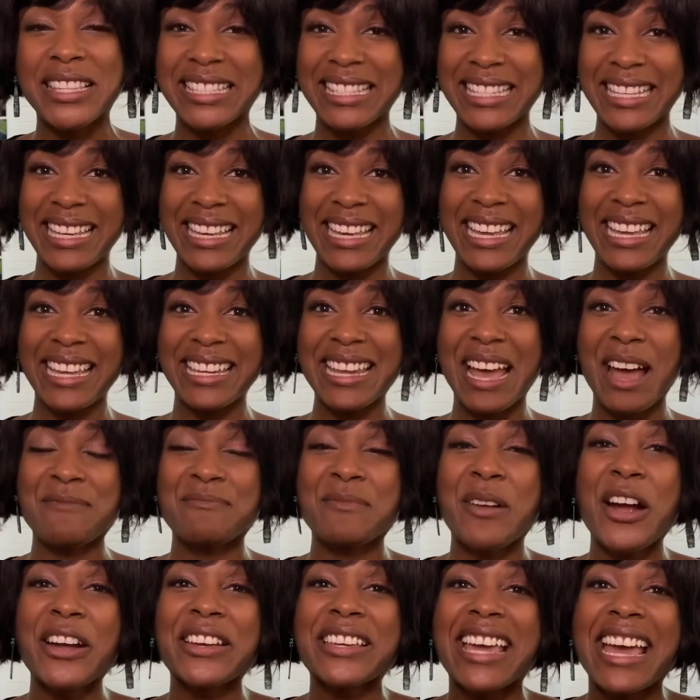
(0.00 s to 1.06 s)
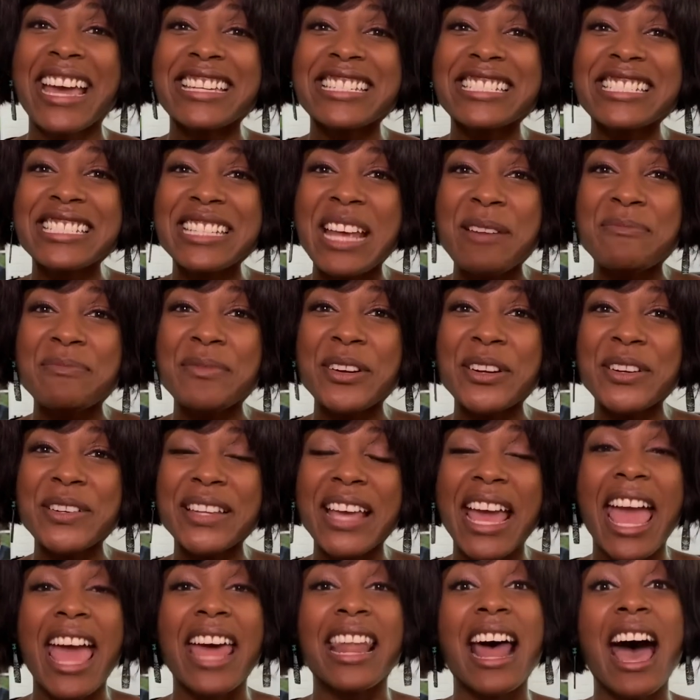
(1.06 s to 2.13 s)
again, I'm Marquette
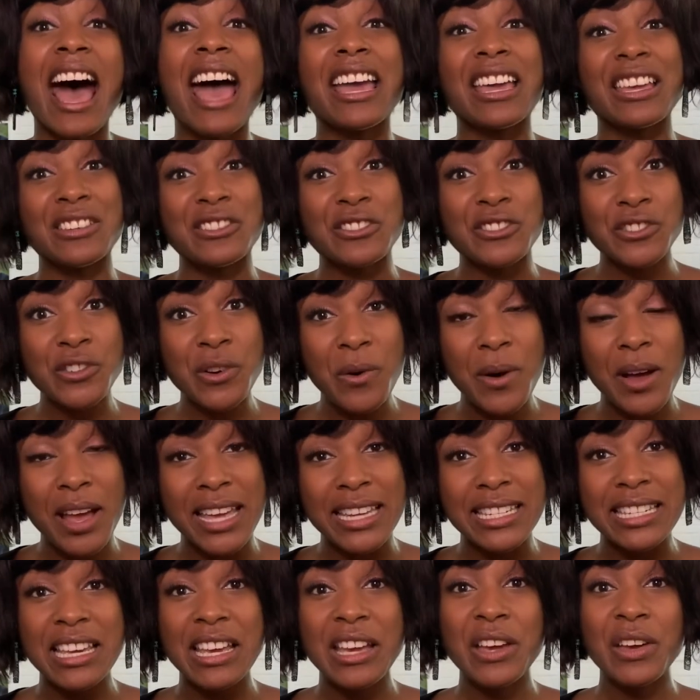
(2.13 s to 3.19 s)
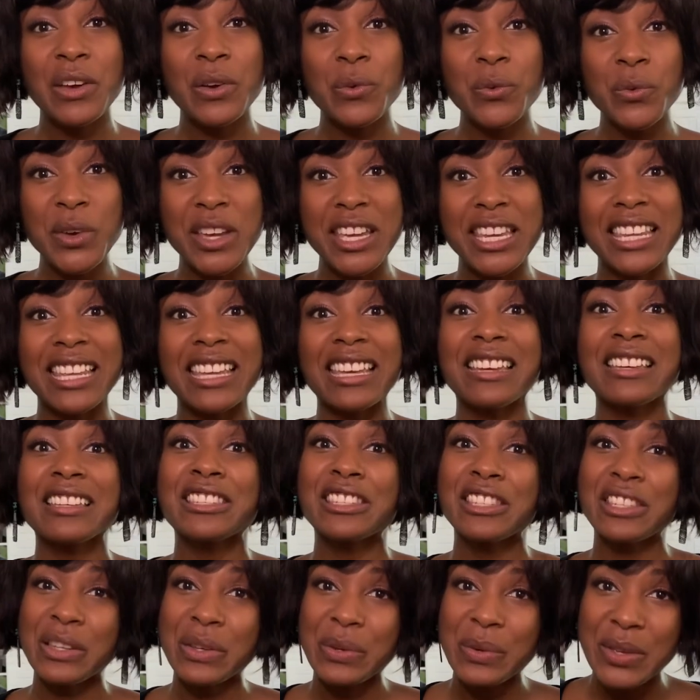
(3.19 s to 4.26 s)
Shepherd, and I enjoyed reading
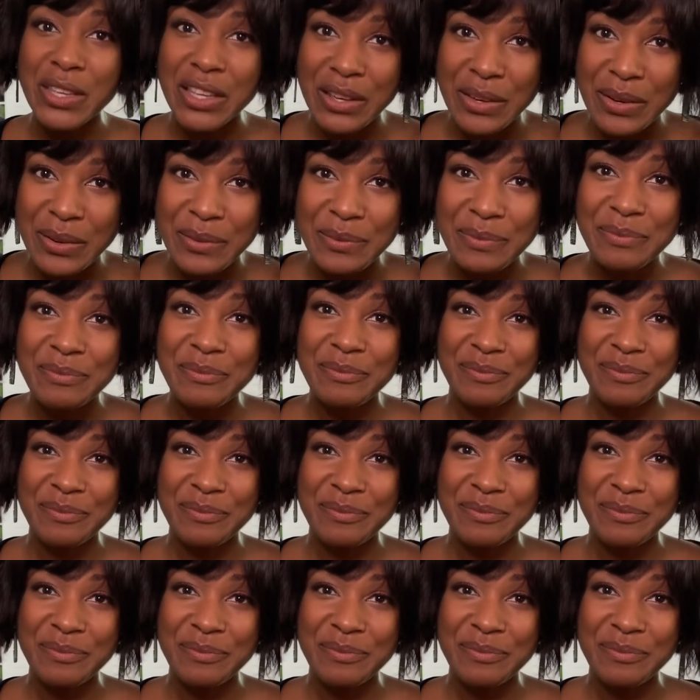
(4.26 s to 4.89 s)
to you.